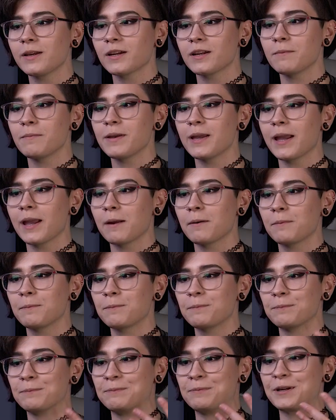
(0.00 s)
going
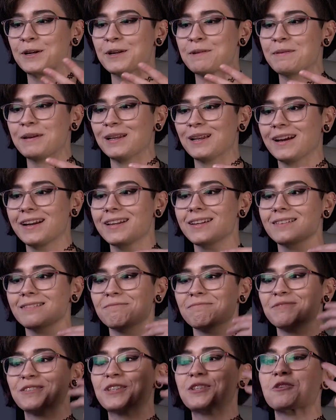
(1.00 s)
to be like
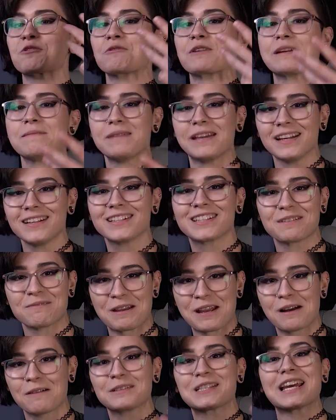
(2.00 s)
screaming to
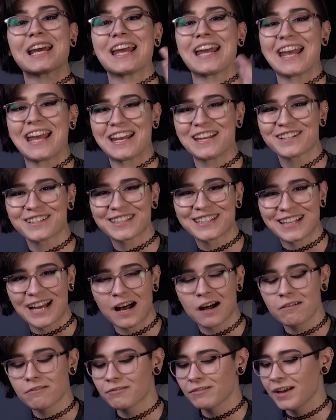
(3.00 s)
be able to hear
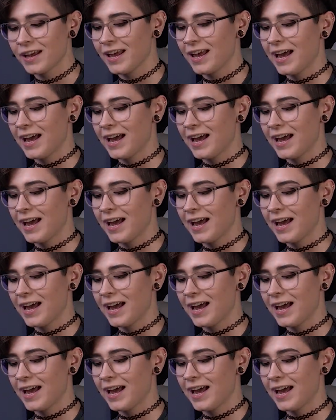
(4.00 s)
yourself.